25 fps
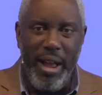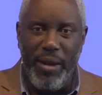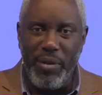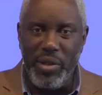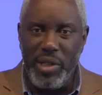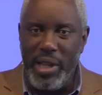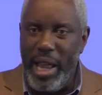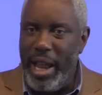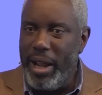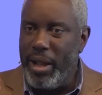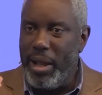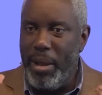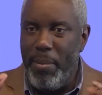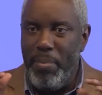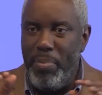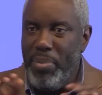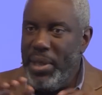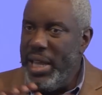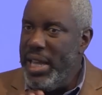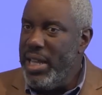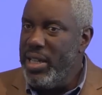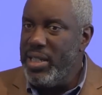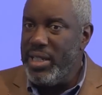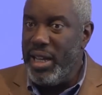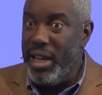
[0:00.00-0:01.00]
I was like a
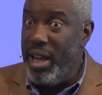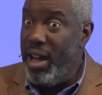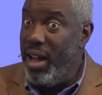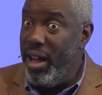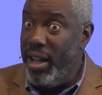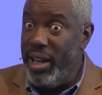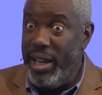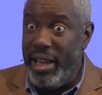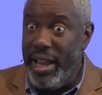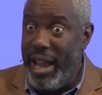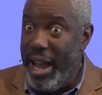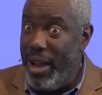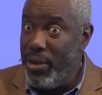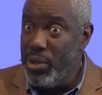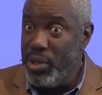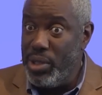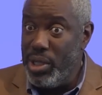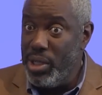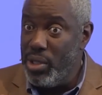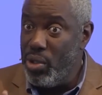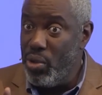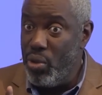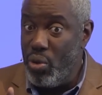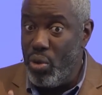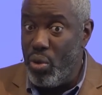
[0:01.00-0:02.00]
bee to honey. I was
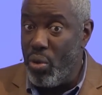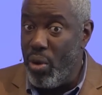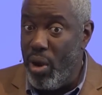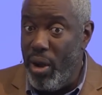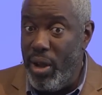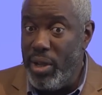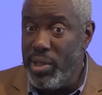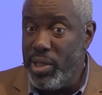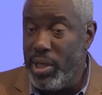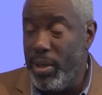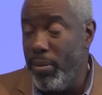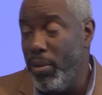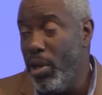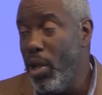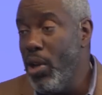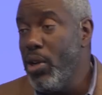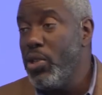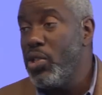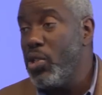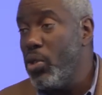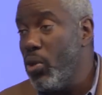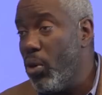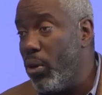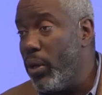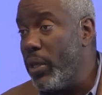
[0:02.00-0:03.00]
just drawn to them. Long
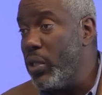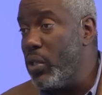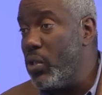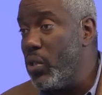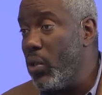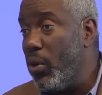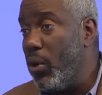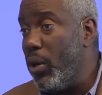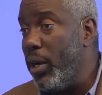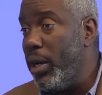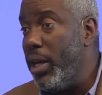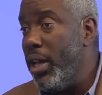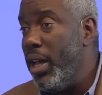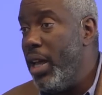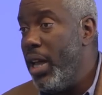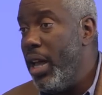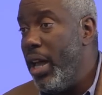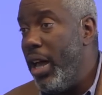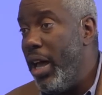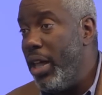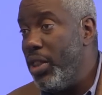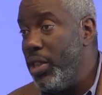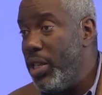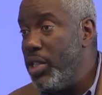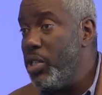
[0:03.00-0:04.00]
story short,
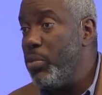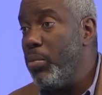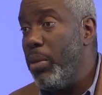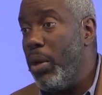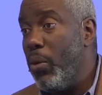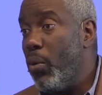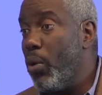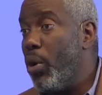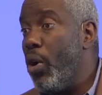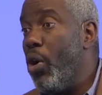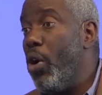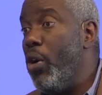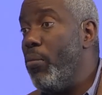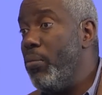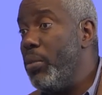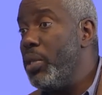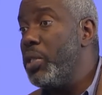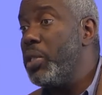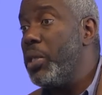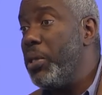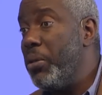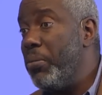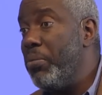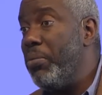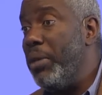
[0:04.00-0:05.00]
uh, these men were all
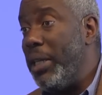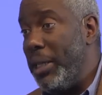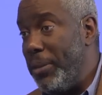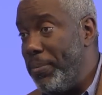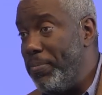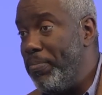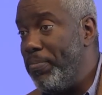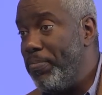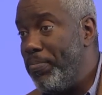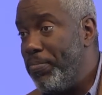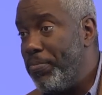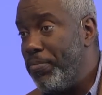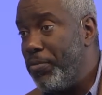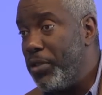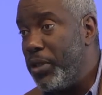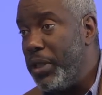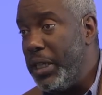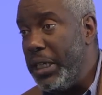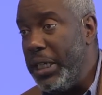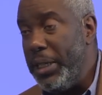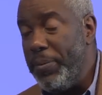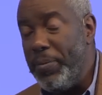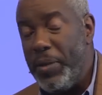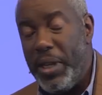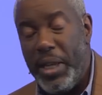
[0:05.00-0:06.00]
Muslim men.
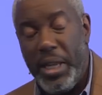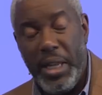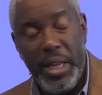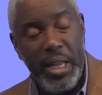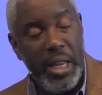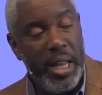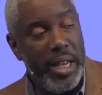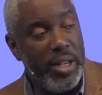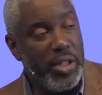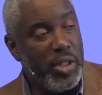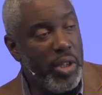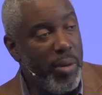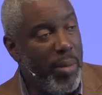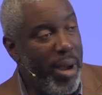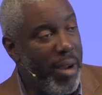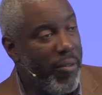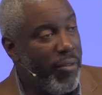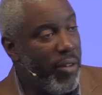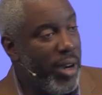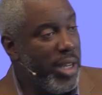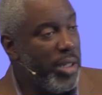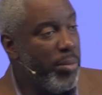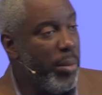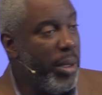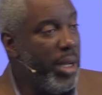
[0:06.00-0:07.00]
Right? And so my
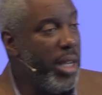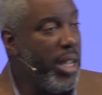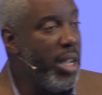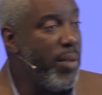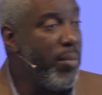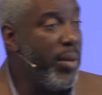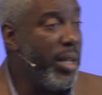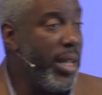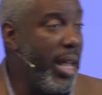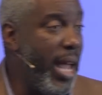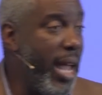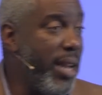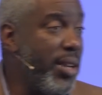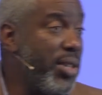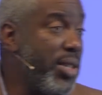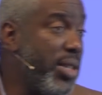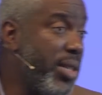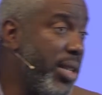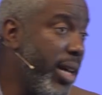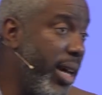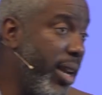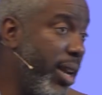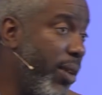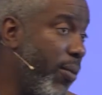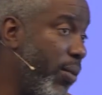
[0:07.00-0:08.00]
freshman year began to
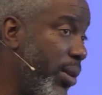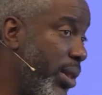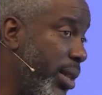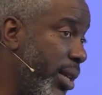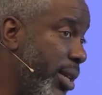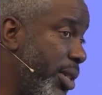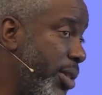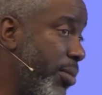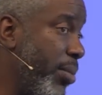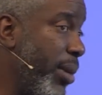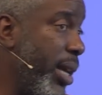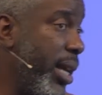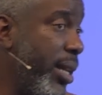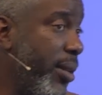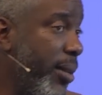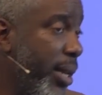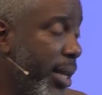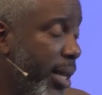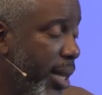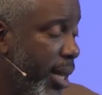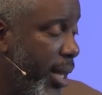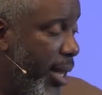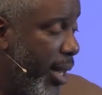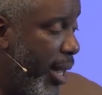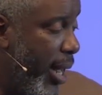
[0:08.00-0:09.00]
study with these men.
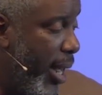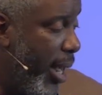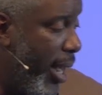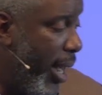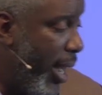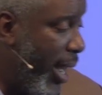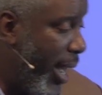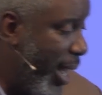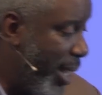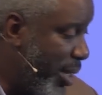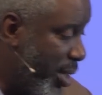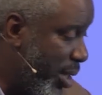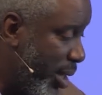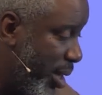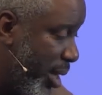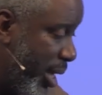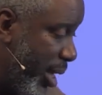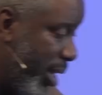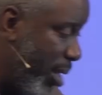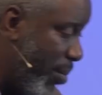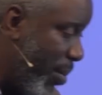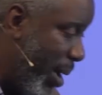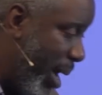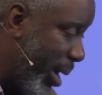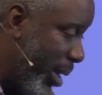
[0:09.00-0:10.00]
Uh, and to
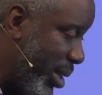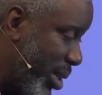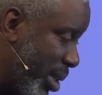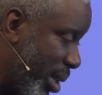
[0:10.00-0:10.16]
think about